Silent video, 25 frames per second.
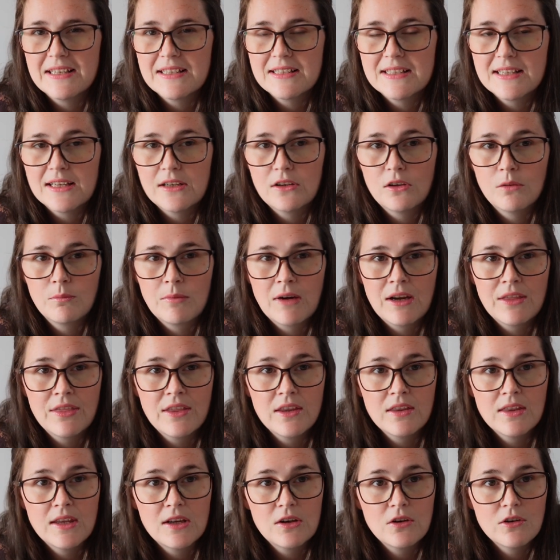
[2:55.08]
set up. I
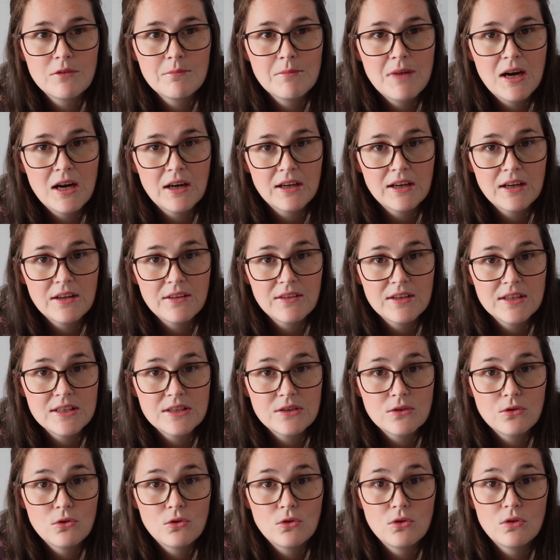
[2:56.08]
think they could market this
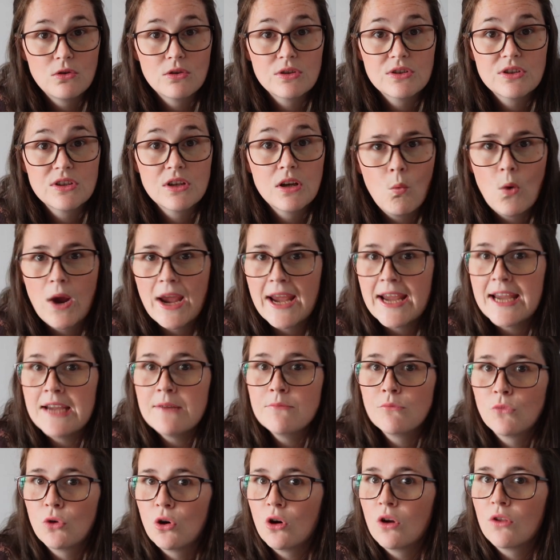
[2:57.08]
course way
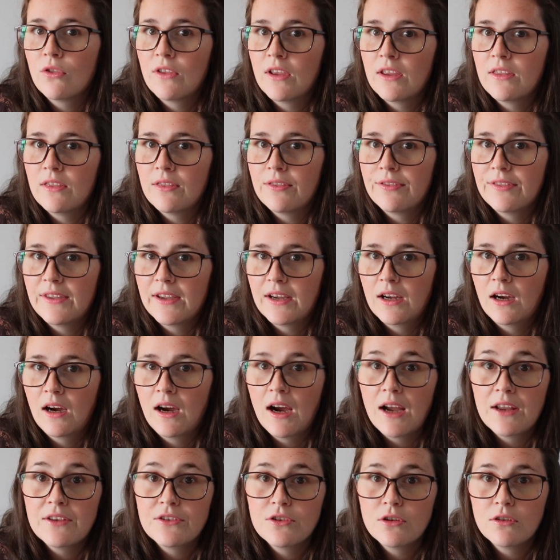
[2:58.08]
more than they are.
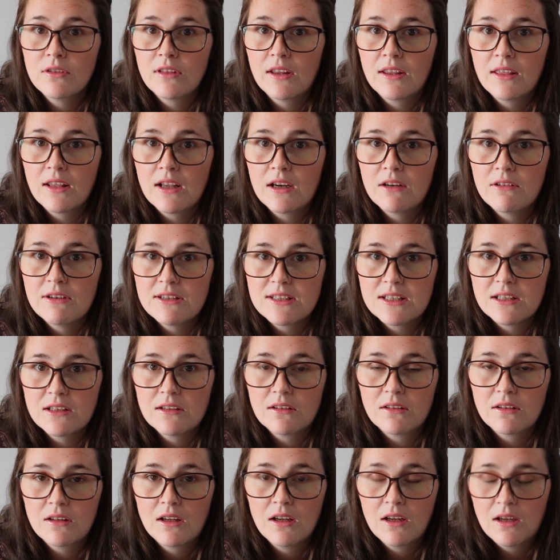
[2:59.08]
I do think there is
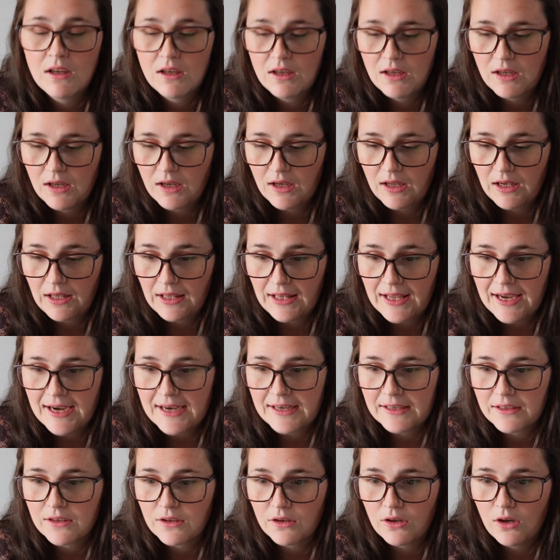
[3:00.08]
a
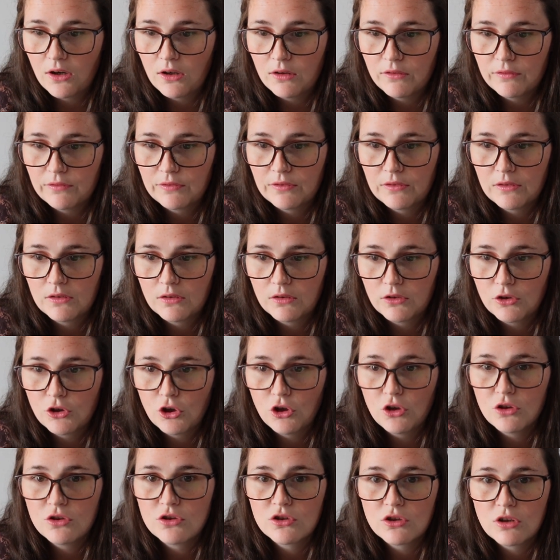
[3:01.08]
lack of
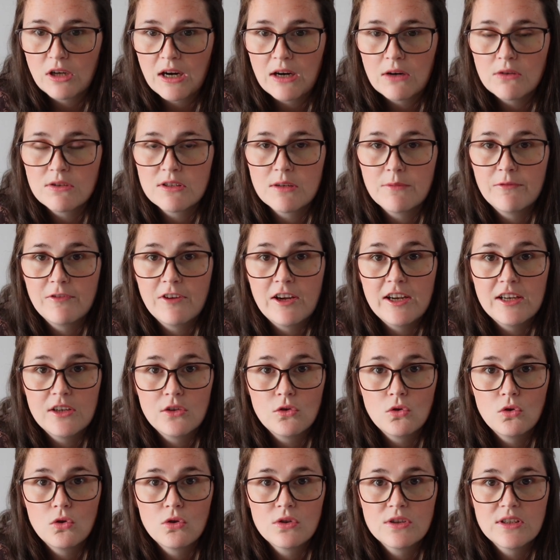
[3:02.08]
good trouser fitting
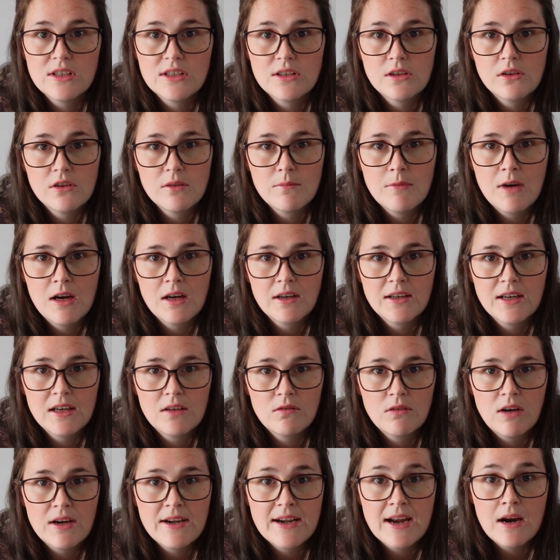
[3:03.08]
courses on the market right